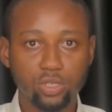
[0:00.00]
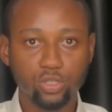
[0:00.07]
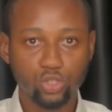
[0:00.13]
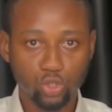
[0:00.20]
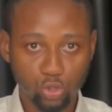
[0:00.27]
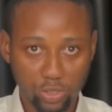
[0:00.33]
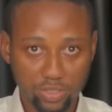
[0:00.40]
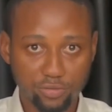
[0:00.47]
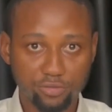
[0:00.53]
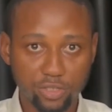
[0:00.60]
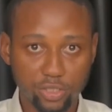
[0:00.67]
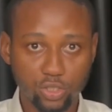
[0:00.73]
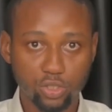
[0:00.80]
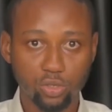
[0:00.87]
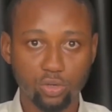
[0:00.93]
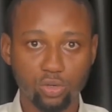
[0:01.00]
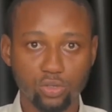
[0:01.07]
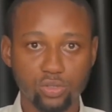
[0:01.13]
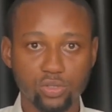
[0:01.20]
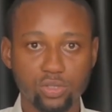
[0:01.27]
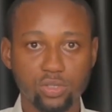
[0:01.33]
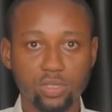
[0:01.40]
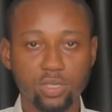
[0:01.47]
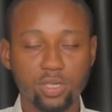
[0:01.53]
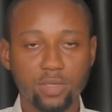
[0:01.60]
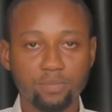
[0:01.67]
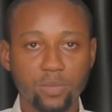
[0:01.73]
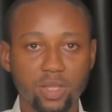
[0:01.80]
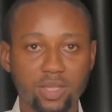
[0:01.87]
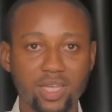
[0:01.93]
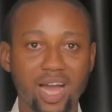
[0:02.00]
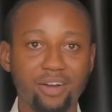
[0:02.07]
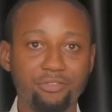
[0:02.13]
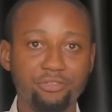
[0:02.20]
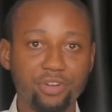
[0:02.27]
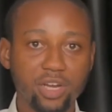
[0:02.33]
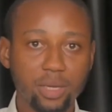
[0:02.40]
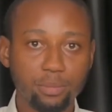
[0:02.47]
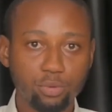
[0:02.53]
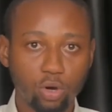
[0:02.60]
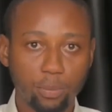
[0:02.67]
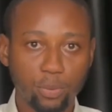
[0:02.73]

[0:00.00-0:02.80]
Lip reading: joint ventures, the available